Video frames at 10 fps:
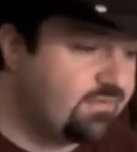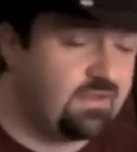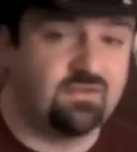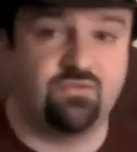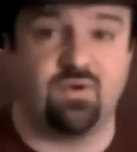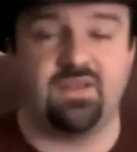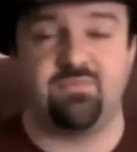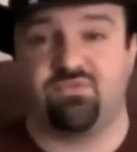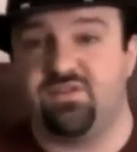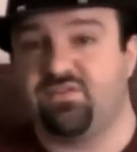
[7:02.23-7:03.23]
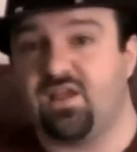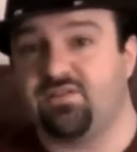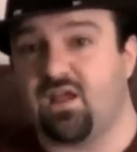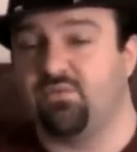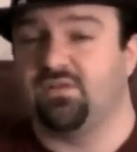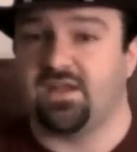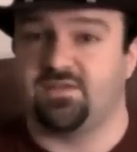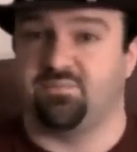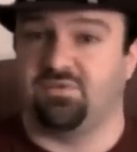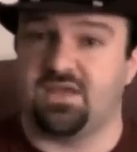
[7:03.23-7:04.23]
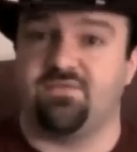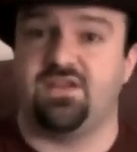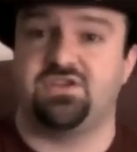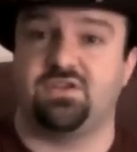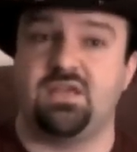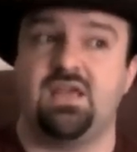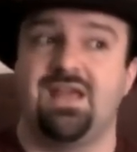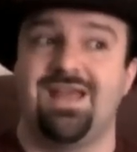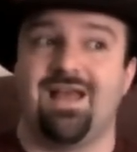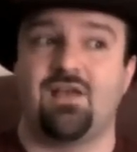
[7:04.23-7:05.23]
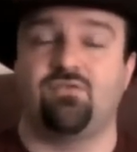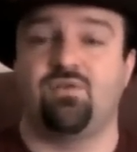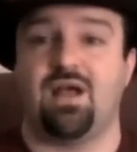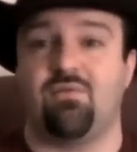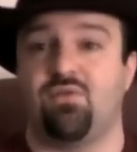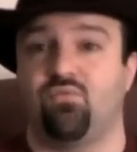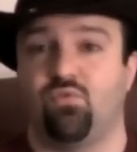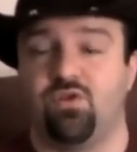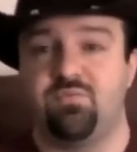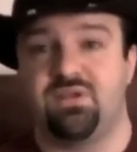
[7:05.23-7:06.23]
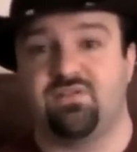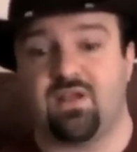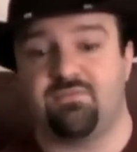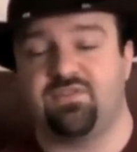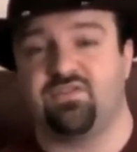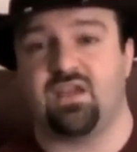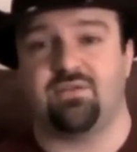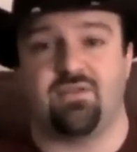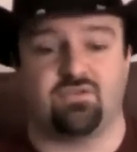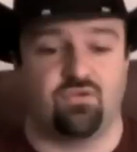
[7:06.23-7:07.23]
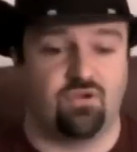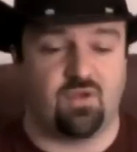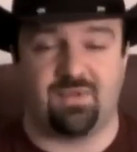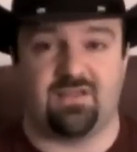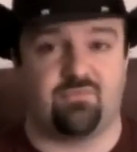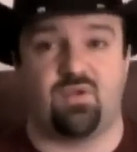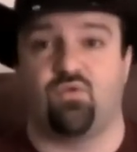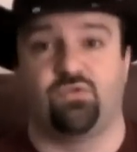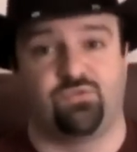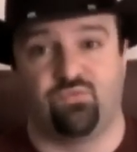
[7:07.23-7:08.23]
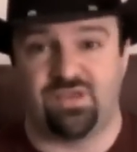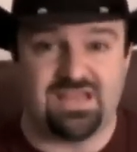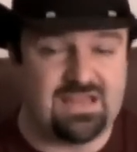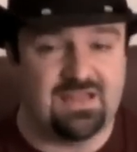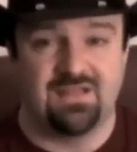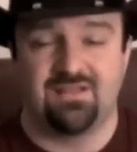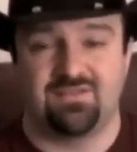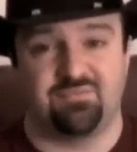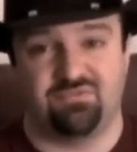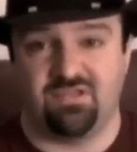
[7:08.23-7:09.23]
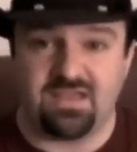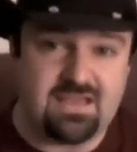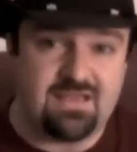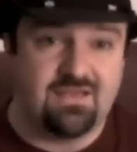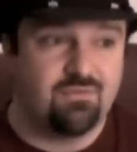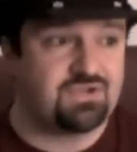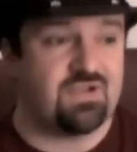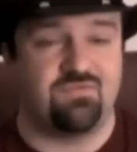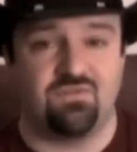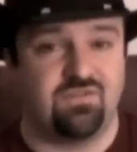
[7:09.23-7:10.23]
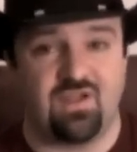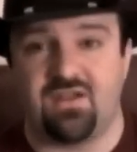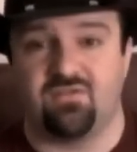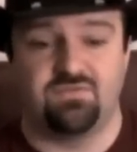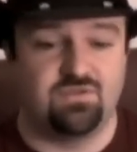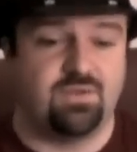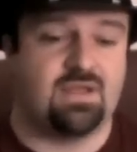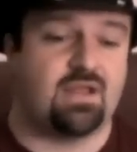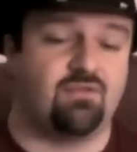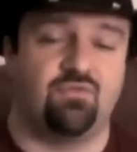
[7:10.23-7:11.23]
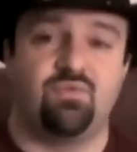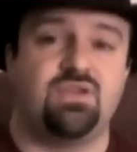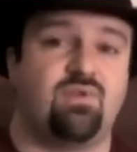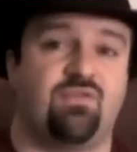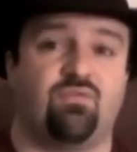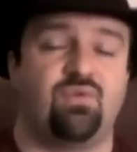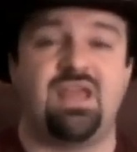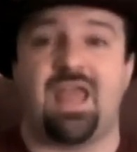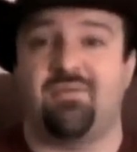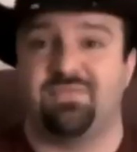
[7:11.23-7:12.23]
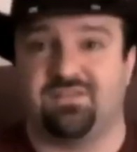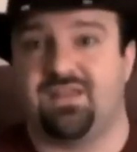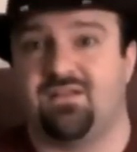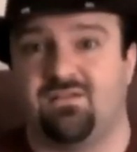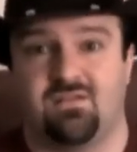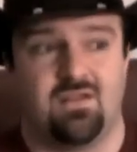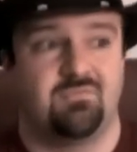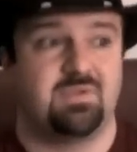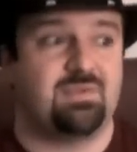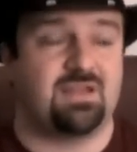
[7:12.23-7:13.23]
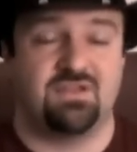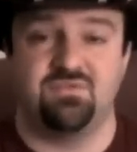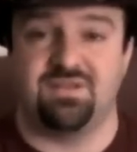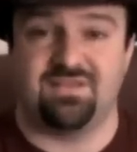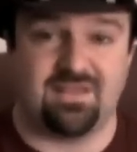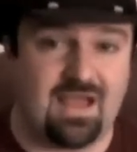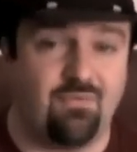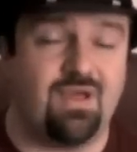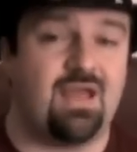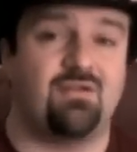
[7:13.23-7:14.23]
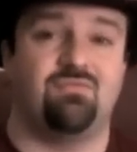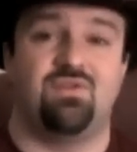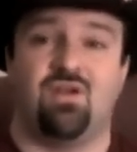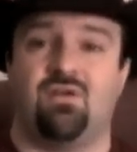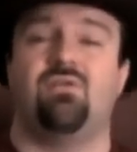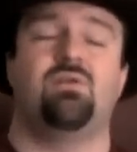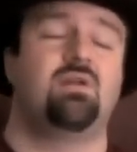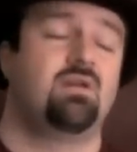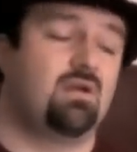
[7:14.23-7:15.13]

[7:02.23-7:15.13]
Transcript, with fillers: Zelda Twilight Princess, I would like to play eventually. I don't know how I would because obviously I would have to hook up, I guess, my old Wii to play it, which I have no desire of doing. I know the Wii U has a Wii emulator. Maybe I could do it that way. I don't know.